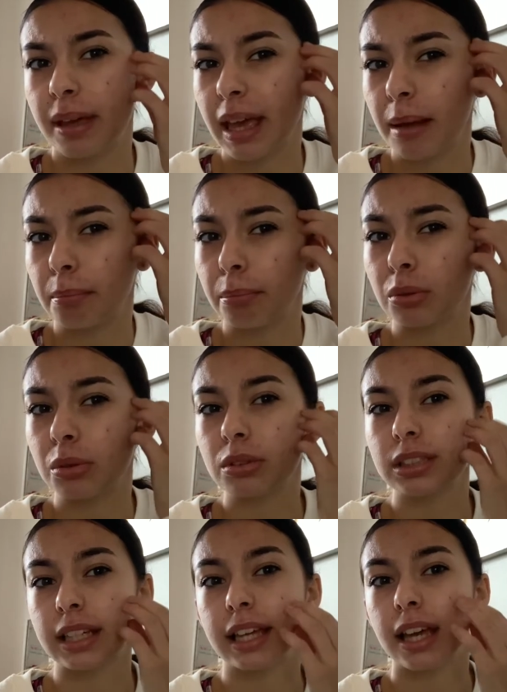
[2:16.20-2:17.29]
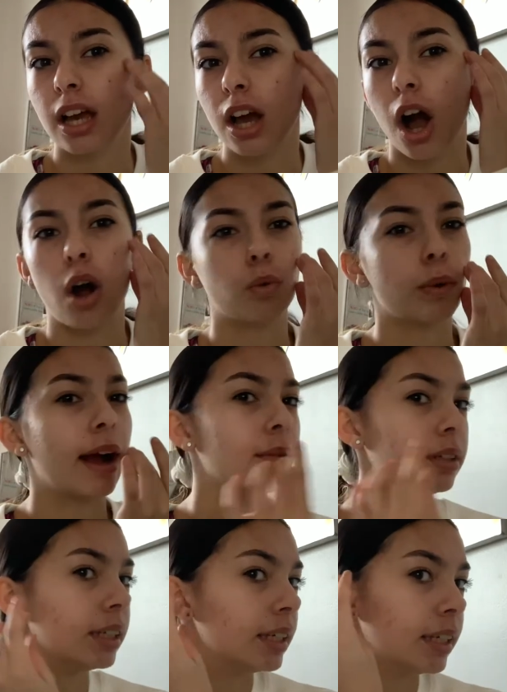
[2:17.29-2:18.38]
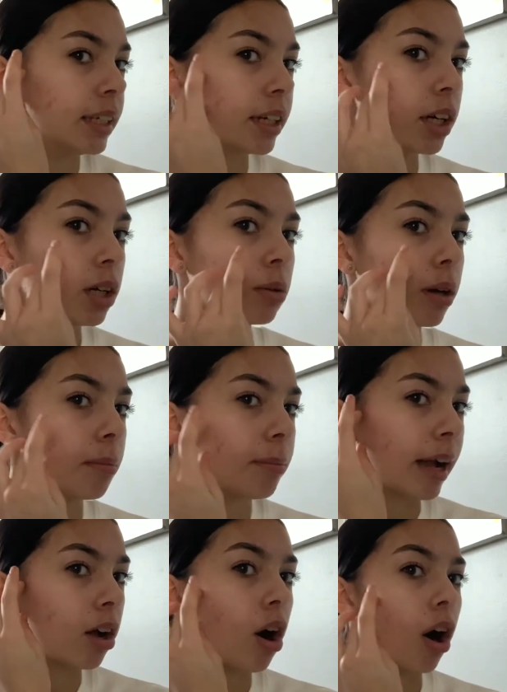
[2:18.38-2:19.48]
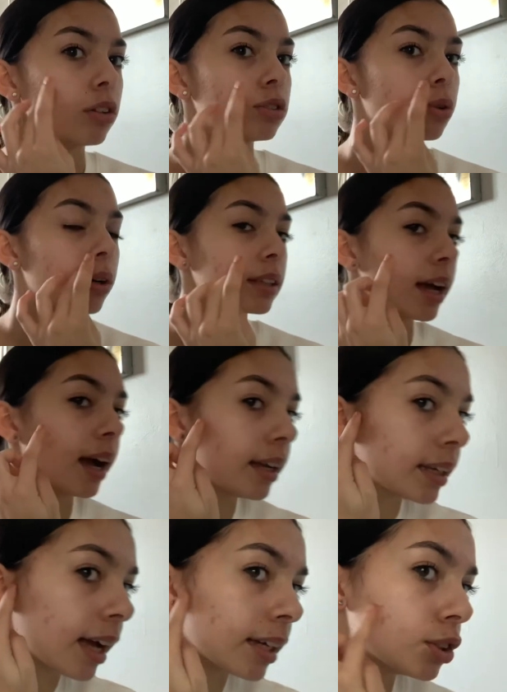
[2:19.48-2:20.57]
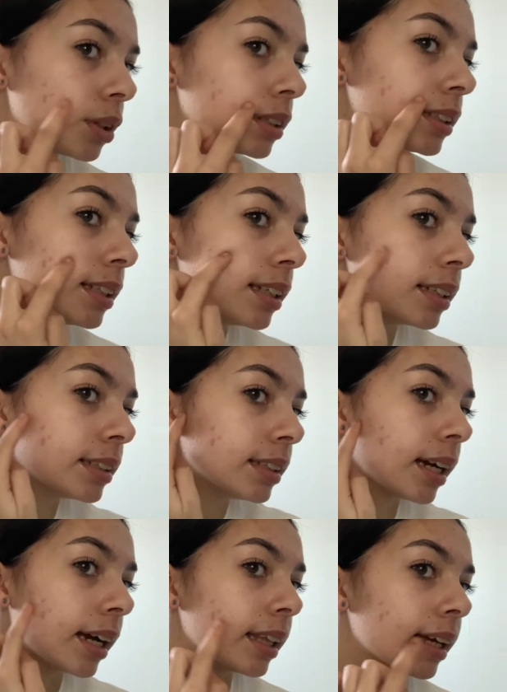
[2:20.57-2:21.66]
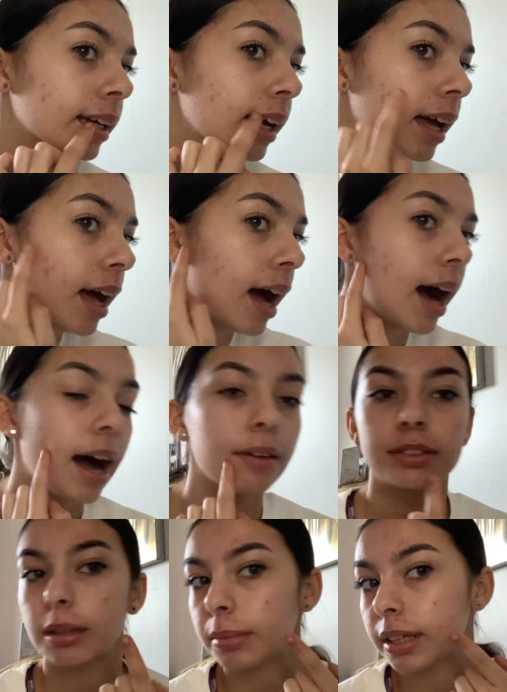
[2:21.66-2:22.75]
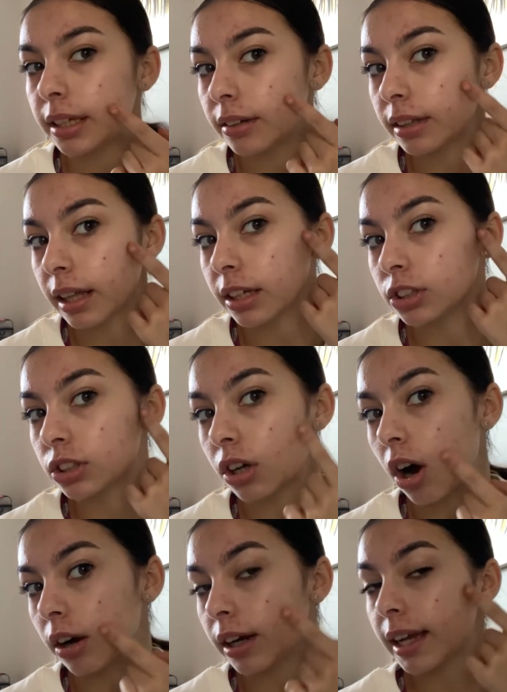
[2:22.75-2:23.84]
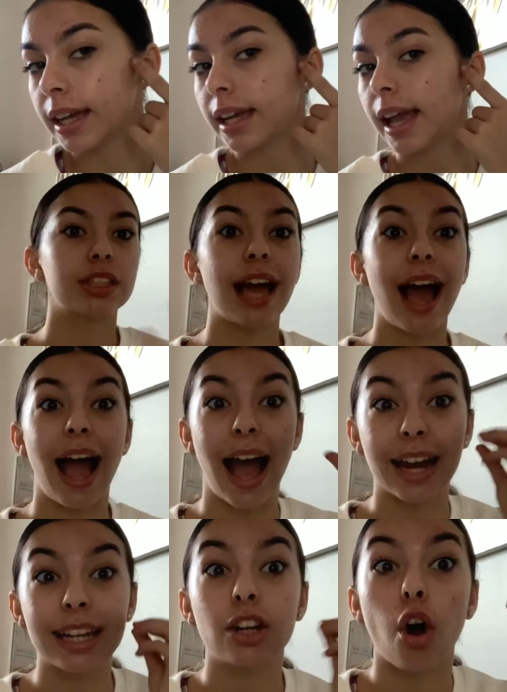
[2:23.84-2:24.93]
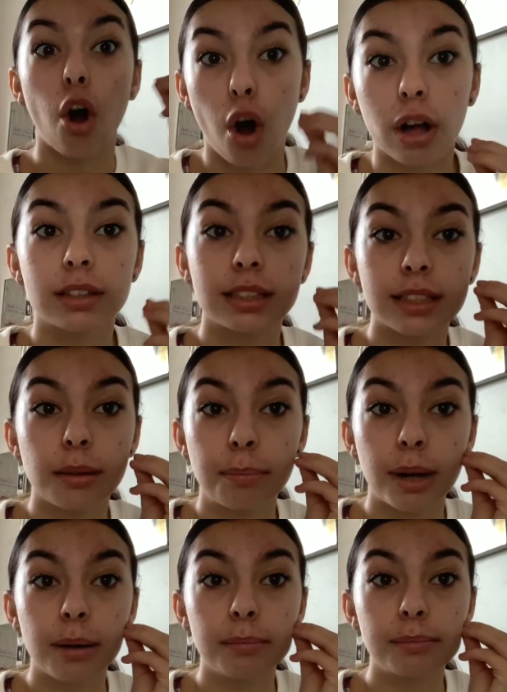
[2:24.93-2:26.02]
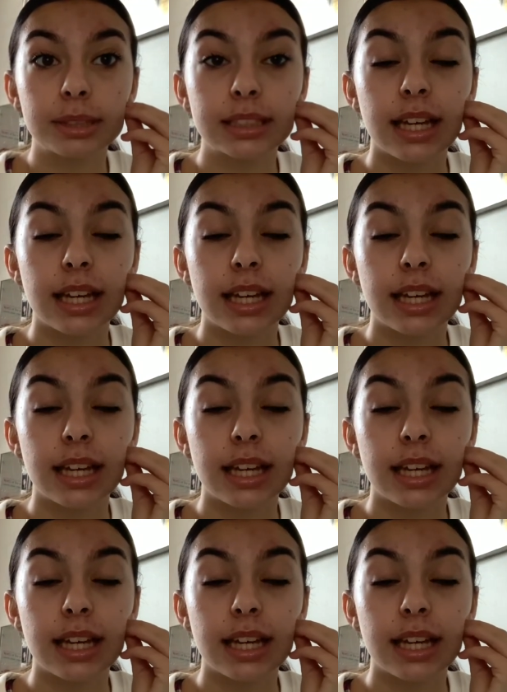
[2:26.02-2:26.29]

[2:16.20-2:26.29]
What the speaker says: pimples like around here where my contour line. Like as you can see I like have some here and like scarring just added on to the bumps.